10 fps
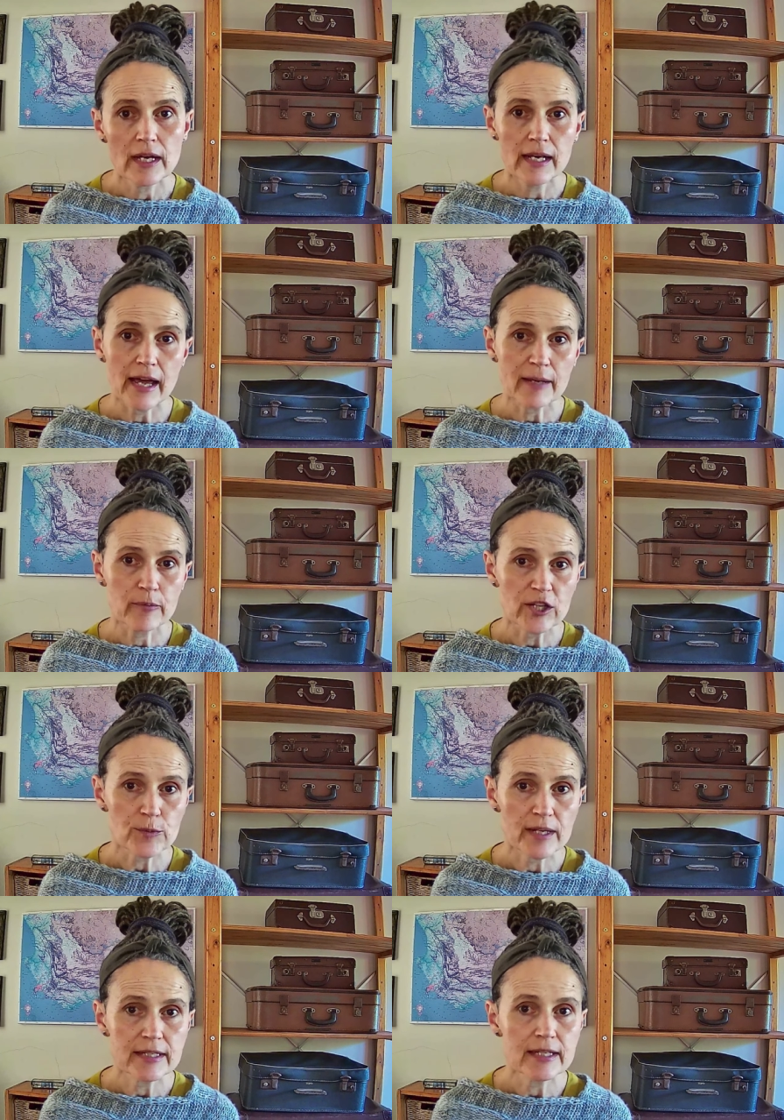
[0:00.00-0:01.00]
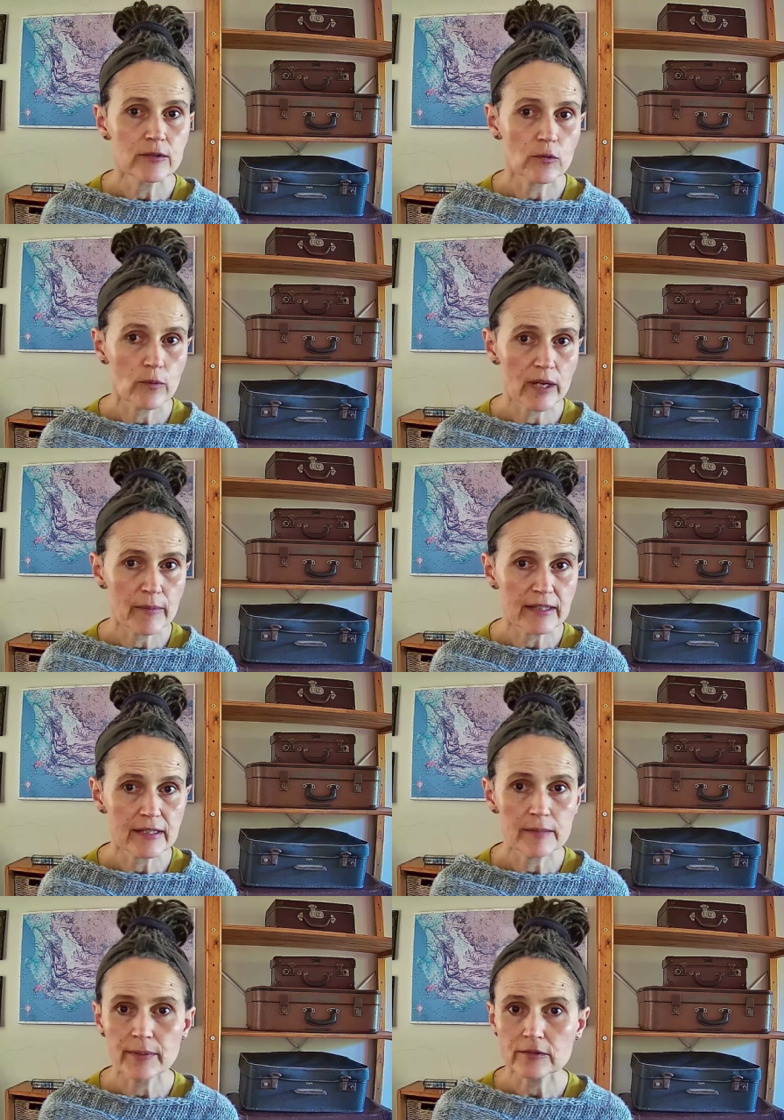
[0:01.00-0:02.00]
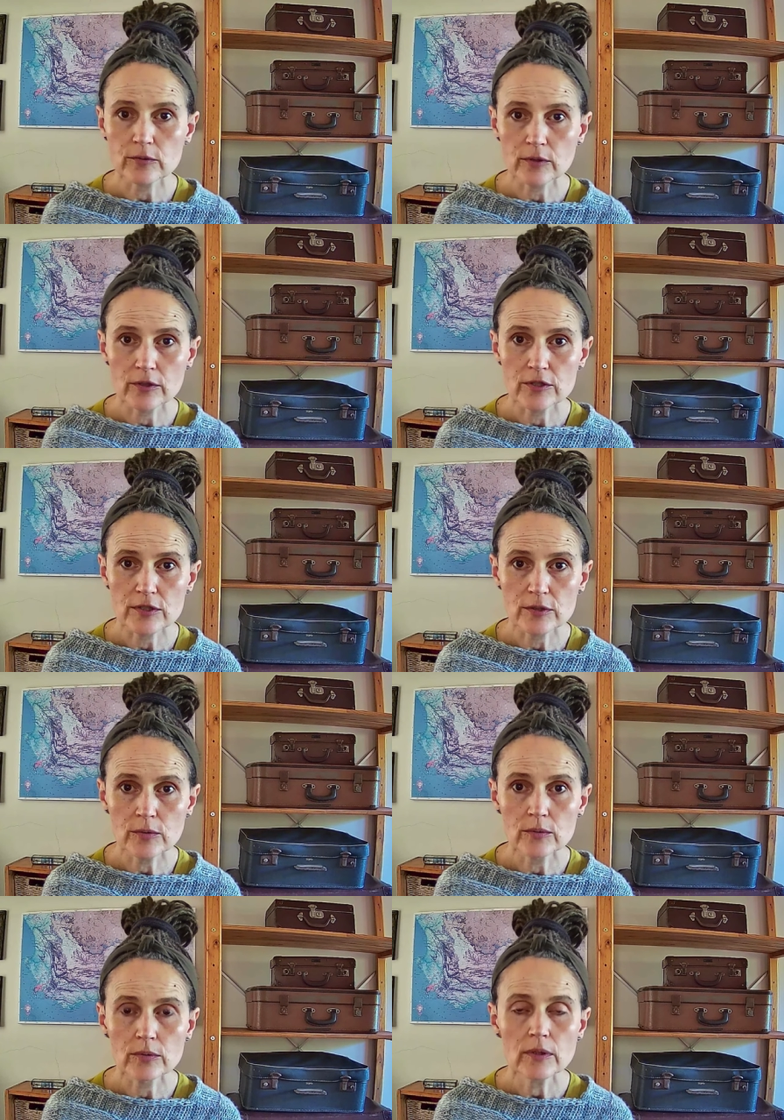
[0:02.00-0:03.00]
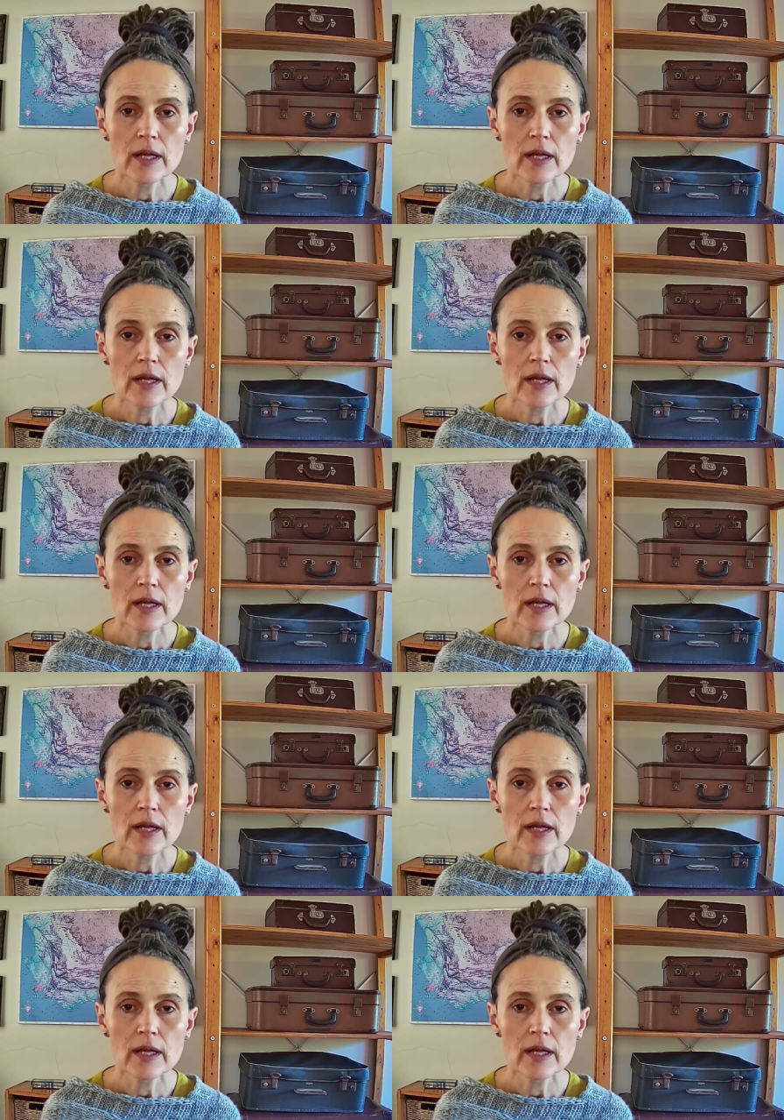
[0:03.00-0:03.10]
like brush my teeth or wear my seatbelt or go to school,